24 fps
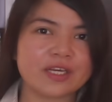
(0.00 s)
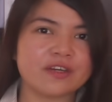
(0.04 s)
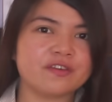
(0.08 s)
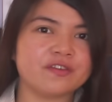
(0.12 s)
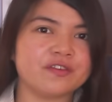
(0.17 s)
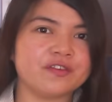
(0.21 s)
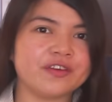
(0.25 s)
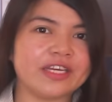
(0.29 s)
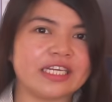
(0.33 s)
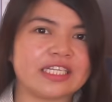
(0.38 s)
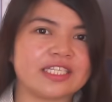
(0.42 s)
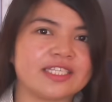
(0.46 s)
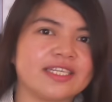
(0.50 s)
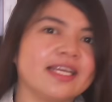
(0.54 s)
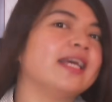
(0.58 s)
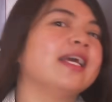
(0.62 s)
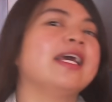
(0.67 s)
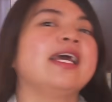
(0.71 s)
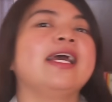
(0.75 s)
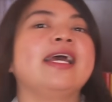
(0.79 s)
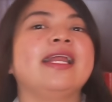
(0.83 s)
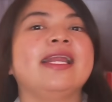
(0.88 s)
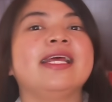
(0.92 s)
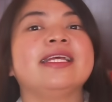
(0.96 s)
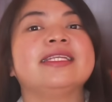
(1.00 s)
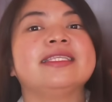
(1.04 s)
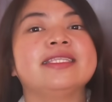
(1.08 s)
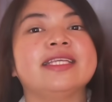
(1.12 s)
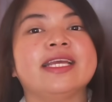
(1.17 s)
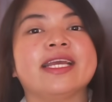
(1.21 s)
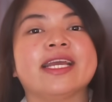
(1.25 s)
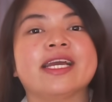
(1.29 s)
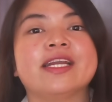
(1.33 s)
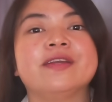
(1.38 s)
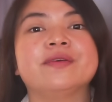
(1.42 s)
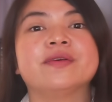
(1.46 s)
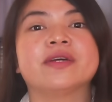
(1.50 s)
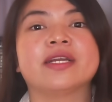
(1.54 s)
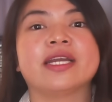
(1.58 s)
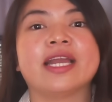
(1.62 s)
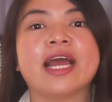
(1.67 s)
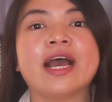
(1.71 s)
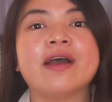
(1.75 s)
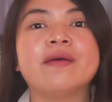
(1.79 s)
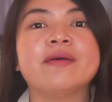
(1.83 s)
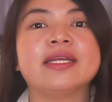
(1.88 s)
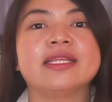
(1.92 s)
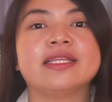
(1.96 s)
of which, let's take a look
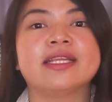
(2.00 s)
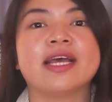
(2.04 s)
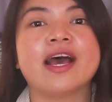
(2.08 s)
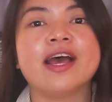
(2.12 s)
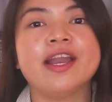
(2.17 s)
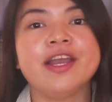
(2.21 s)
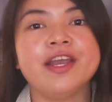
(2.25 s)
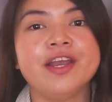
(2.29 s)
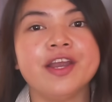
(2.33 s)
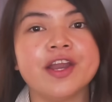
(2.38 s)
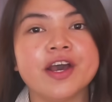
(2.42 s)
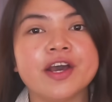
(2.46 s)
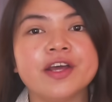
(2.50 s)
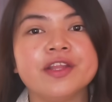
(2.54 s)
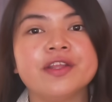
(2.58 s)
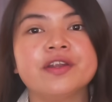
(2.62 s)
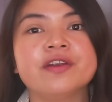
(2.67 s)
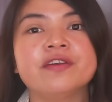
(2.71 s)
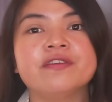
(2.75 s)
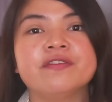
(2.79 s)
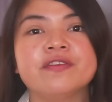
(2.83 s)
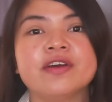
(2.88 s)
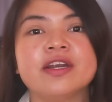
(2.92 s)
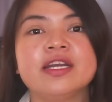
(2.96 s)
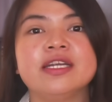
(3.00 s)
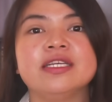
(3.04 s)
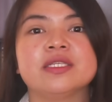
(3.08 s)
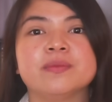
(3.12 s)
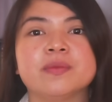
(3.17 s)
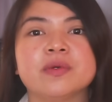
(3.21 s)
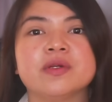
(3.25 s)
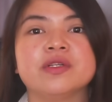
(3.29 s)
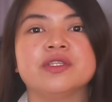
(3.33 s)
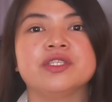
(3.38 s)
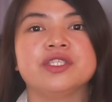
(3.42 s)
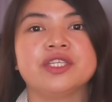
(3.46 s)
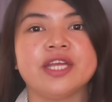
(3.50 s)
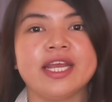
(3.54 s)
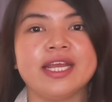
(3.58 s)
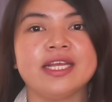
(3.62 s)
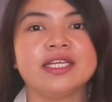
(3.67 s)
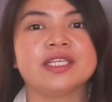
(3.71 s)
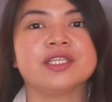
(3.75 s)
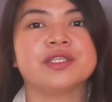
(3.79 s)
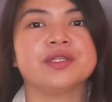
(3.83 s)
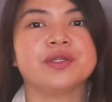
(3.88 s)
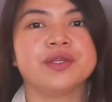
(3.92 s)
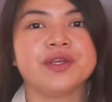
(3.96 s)
now at another very small
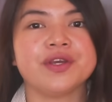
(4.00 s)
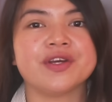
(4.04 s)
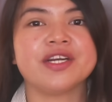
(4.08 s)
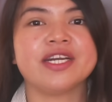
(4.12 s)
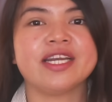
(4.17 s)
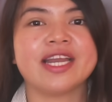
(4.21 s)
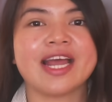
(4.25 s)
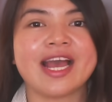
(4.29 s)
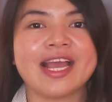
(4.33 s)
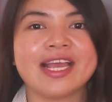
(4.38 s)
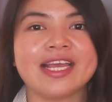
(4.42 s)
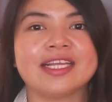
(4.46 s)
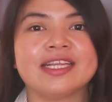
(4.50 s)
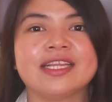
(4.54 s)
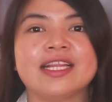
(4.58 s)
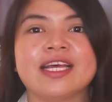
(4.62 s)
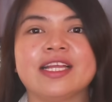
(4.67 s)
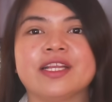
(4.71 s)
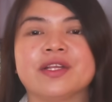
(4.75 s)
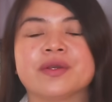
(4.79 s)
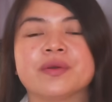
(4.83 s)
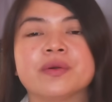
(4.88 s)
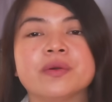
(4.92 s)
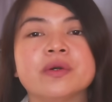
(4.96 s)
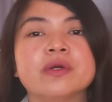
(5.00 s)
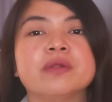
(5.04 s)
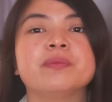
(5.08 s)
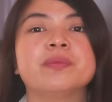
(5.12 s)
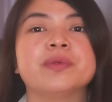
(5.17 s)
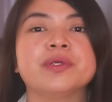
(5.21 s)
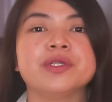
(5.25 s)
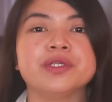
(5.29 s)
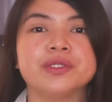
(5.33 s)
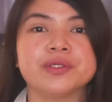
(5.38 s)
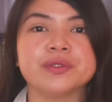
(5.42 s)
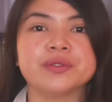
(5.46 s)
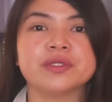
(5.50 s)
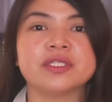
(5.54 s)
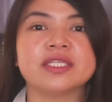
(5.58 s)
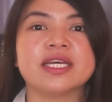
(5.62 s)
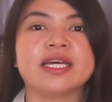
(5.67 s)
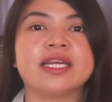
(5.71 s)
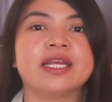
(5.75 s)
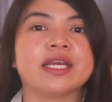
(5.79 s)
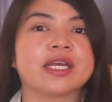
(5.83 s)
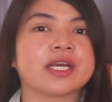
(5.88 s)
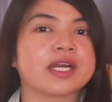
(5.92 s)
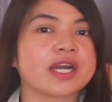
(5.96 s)
change to your diet that could produce
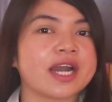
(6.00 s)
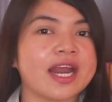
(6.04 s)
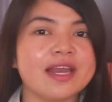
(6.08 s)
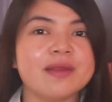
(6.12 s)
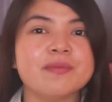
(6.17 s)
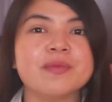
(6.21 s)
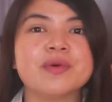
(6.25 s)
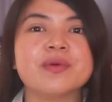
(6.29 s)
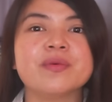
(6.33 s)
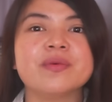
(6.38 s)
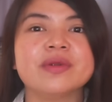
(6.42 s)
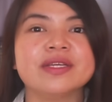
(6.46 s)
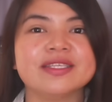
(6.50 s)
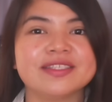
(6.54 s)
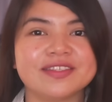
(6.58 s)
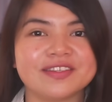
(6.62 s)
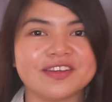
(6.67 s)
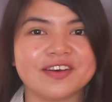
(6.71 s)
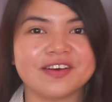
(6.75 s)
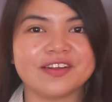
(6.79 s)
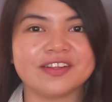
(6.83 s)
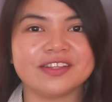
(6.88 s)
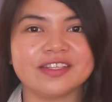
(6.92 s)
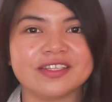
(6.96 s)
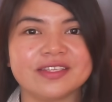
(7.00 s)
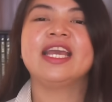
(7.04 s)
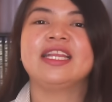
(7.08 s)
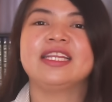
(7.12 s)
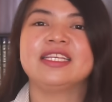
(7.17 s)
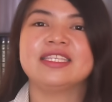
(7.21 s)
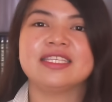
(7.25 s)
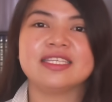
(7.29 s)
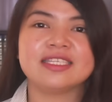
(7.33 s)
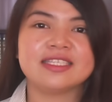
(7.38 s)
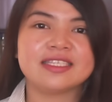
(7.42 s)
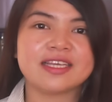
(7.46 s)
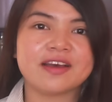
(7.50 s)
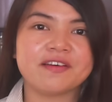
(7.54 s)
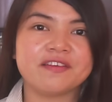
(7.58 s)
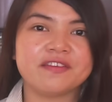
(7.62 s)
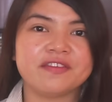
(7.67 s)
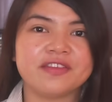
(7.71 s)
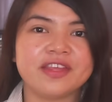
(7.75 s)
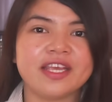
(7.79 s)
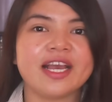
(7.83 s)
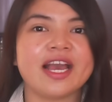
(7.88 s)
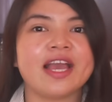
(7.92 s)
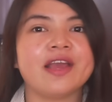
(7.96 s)
an incredible result. This is
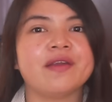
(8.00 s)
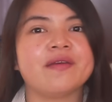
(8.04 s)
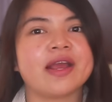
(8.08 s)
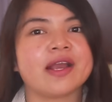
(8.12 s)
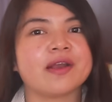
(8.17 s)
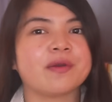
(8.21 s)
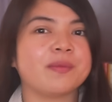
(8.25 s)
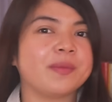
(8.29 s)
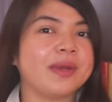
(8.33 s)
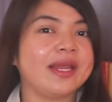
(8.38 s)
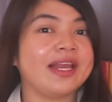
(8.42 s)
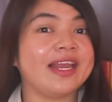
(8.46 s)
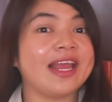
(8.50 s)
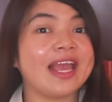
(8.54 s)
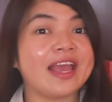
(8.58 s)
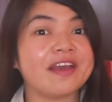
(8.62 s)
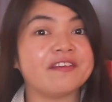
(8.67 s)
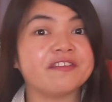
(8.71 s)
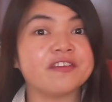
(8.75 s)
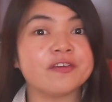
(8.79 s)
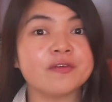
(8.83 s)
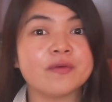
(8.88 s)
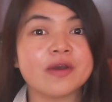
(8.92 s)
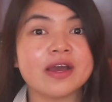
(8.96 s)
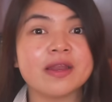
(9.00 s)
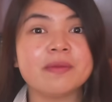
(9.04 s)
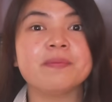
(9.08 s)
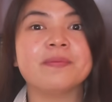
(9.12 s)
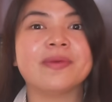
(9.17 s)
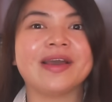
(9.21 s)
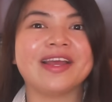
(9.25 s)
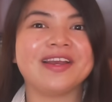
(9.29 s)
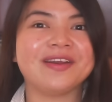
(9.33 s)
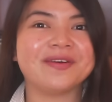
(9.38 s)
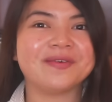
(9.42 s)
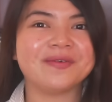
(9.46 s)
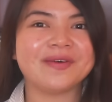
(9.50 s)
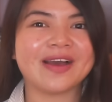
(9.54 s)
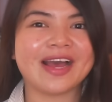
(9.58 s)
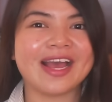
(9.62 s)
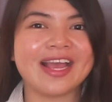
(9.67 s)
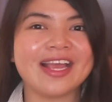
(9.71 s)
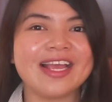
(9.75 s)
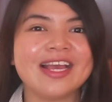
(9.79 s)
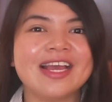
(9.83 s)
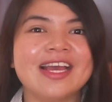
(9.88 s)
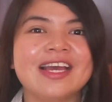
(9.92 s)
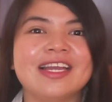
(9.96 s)
something I recommend everyone, by the
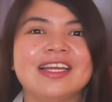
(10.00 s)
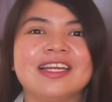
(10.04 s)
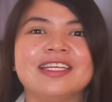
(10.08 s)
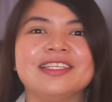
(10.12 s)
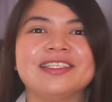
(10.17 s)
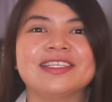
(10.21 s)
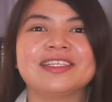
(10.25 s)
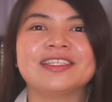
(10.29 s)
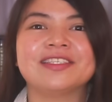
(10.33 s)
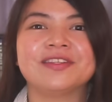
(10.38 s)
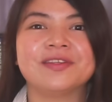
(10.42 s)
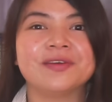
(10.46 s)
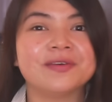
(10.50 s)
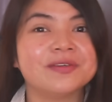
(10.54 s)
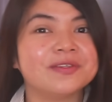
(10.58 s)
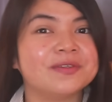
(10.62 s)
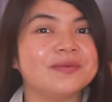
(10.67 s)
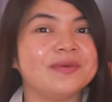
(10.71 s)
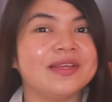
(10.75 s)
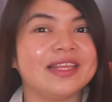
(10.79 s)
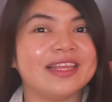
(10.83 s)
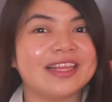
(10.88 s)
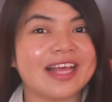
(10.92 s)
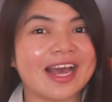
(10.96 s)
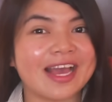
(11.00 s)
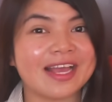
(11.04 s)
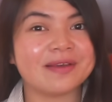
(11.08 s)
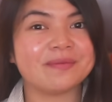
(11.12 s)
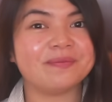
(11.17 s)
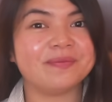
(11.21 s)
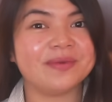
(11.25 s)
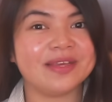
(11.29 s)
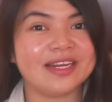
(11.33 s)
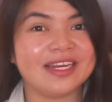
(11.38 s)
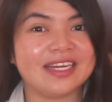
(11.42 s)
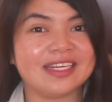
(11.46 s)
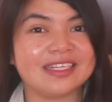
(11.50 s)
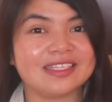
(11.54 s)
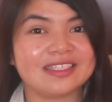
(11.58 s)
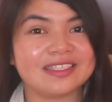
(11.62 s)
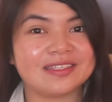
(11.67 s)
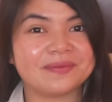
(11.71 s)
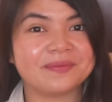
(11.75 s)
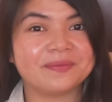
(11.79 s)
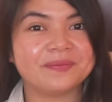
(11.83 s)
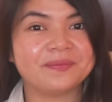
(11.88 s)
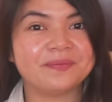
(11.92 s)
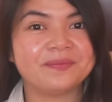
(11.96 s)
way, not just those with diabetes.